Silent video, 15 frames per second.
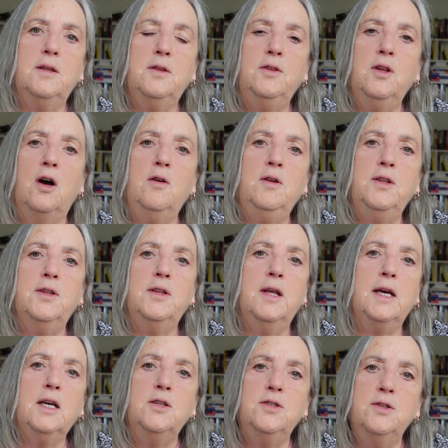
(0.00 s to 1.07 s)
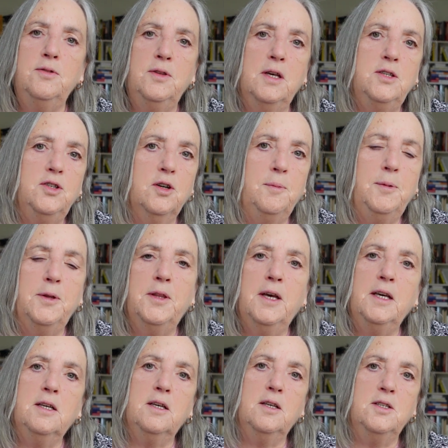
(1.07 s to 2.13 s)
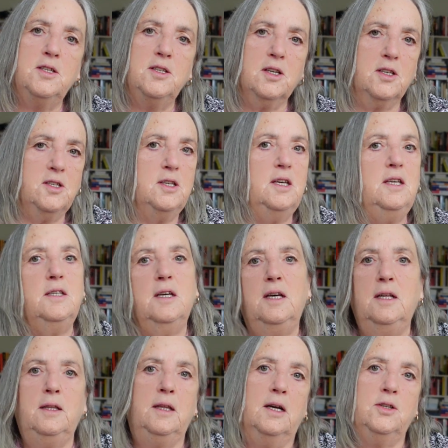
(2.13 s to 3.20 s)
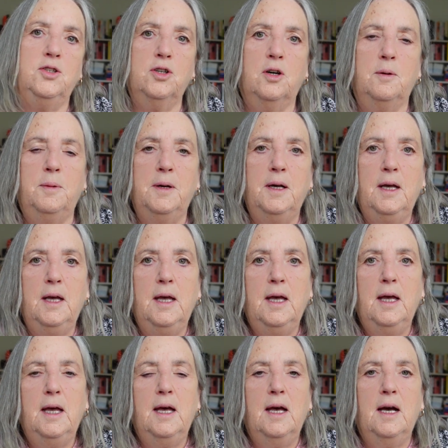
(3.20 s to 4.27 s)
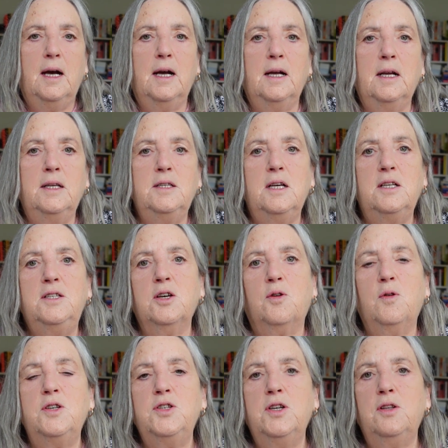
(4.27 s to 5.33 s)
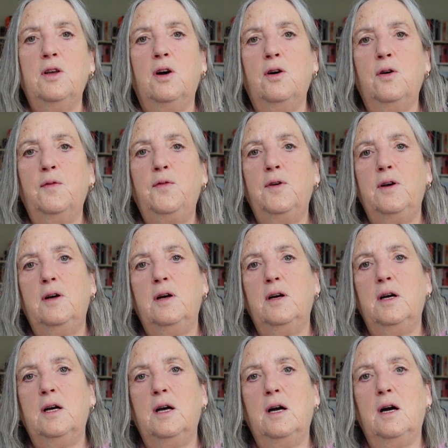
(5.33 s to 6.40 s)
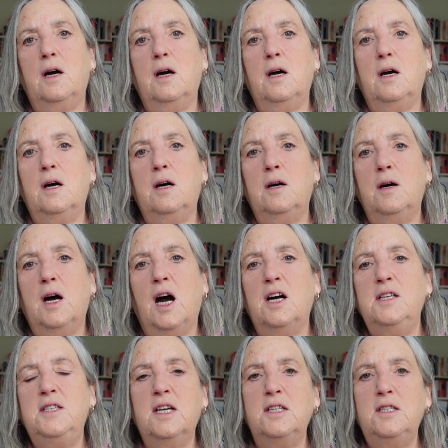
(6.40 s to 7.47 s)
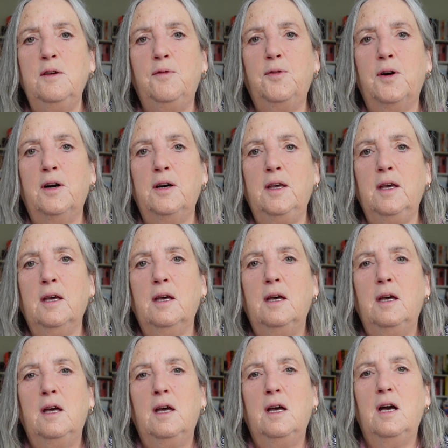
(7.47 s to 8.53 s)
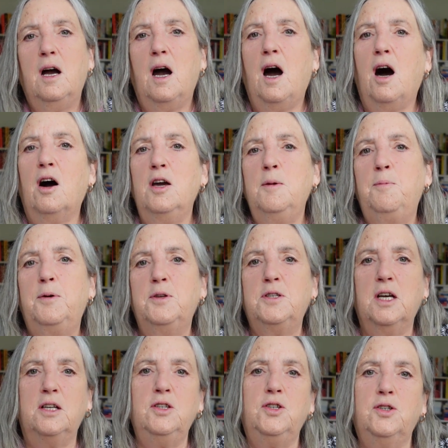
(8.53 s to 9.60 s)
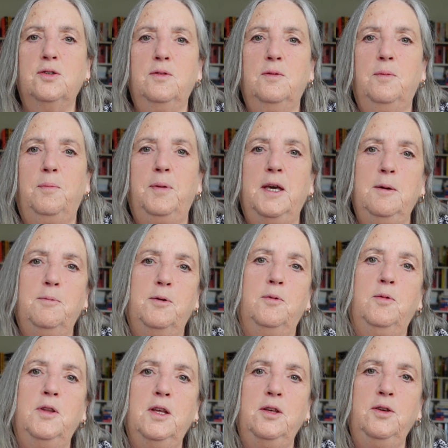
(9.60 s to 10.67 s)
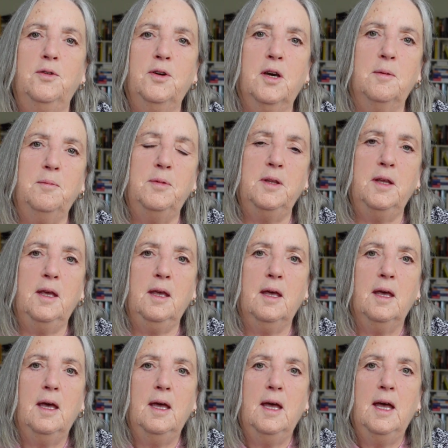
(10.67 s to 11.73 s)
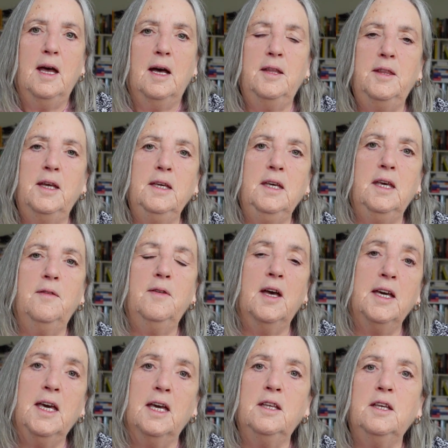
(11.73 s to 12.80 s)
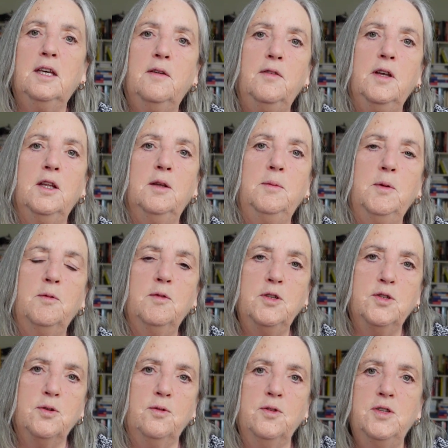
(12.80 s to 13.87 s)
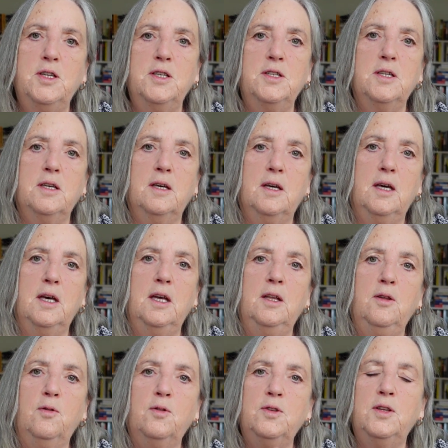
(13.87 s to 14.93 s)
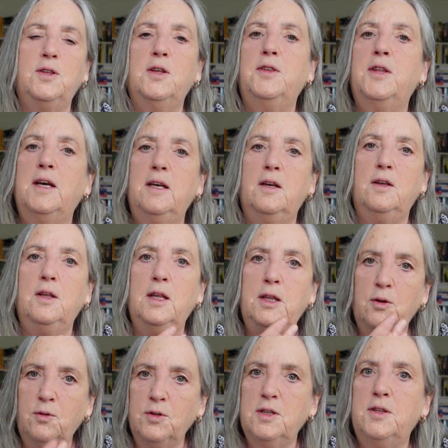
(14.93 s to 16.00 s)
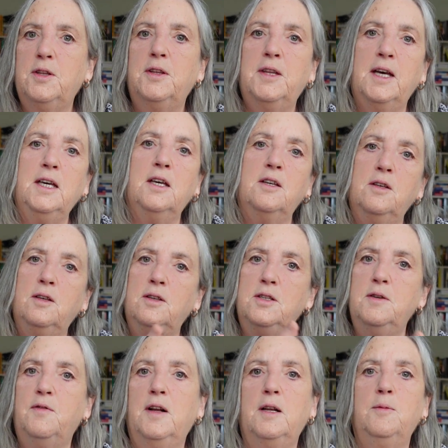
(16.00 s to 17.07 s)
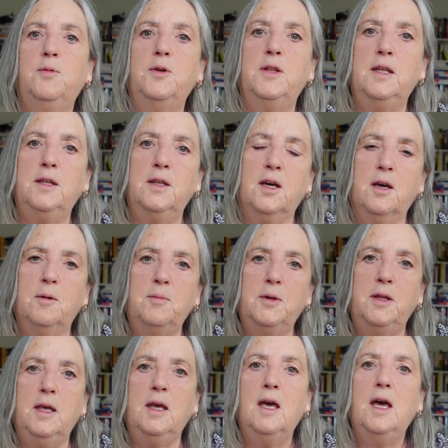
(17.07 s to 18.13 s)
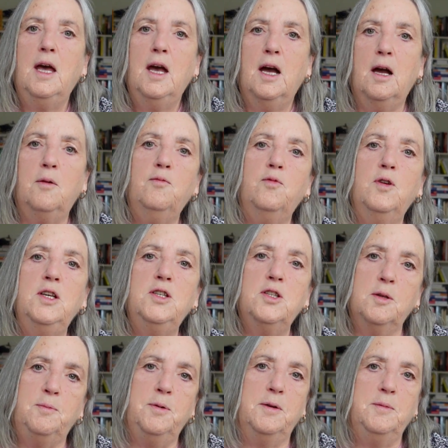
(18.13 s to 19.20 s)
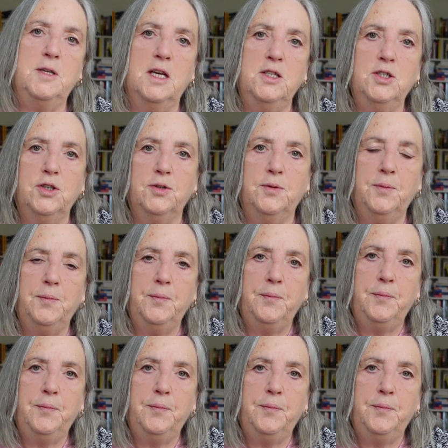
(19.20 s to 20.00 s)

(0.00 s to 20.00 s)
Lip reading: not only that they can do their job, but they can succeed in that job. And it's a question of identifying high potential people within your company, and then giving them the resources in order that they can develop within the company and reach the potential.